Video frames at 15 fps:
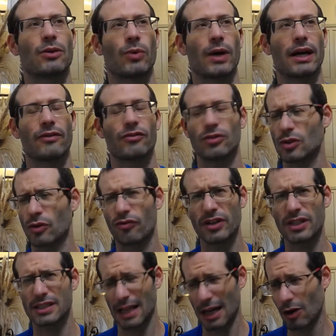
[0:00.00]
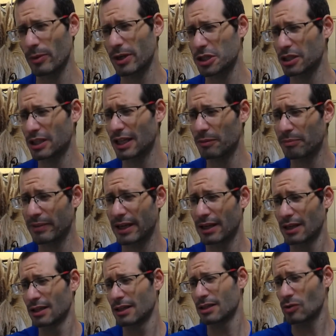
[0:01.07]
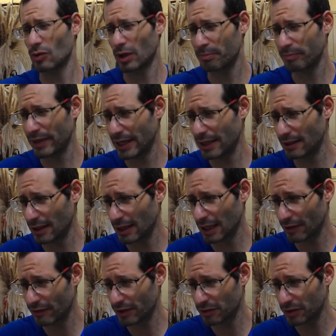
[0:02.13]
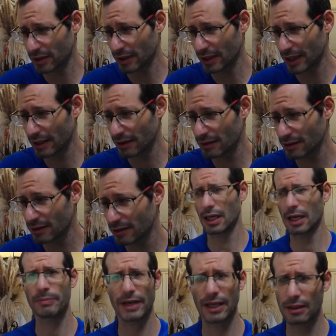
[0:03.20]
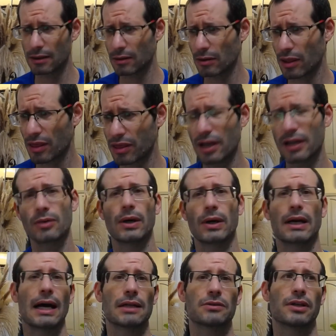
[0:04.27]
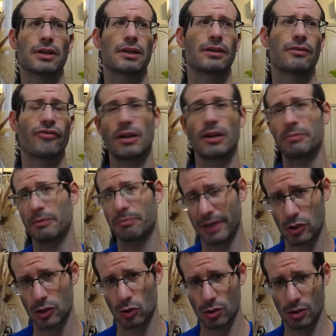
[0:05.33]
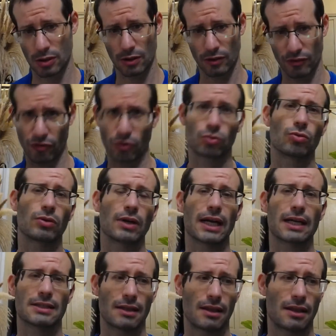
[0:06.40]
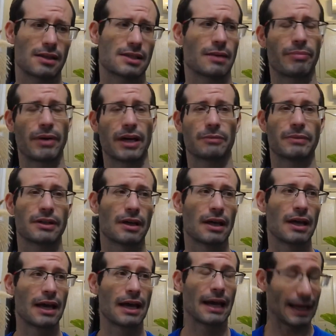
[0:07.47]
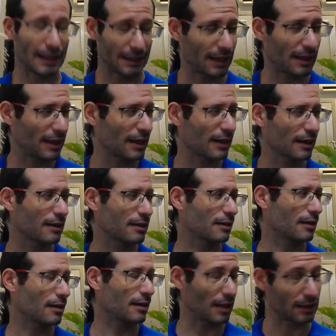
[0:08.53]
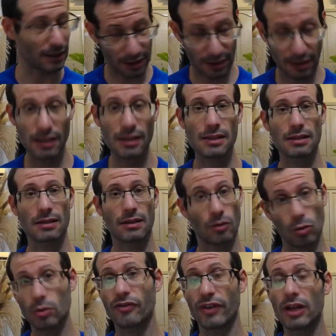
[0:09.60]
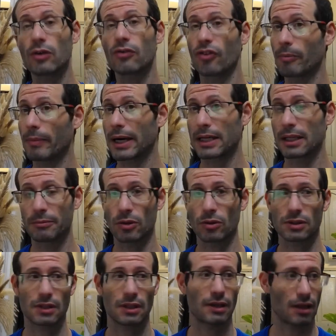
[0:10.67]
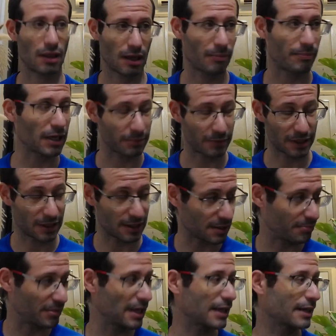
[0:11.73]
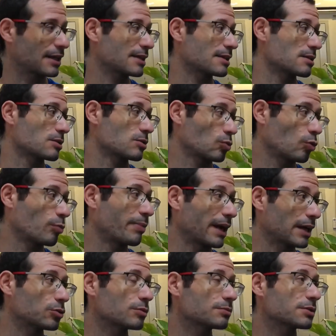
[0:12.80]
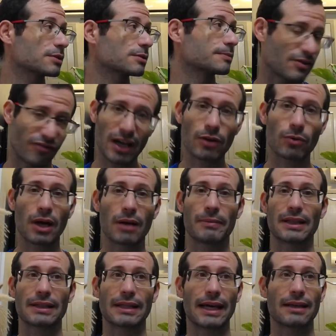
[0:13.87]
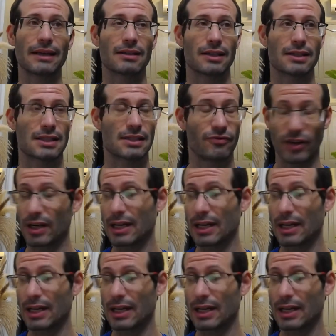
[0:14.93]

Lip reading: why. So first, how much did I pay? So I paid, I have it written here, I paid 3,100 Philippine pesos for 2 nights in this apartment. And I think that it is good value for money because the apartment is big, it has 2 bedrooms, it's very well maintained, it's very